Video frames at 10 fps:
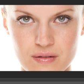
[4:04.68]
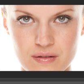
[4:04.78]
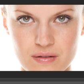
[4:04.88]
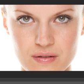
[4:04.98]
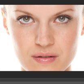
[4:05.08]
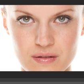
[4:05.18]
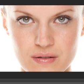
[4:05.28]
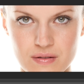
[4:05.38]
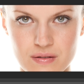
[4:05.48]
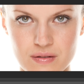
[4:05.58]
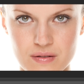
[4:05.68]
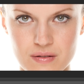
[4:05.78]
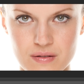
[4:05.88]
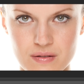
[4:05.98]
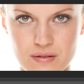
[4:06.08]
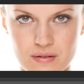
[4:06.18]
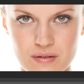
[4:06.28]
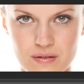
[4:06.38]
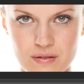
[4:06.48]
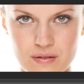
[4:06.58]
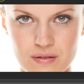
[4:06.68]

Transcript: (silence)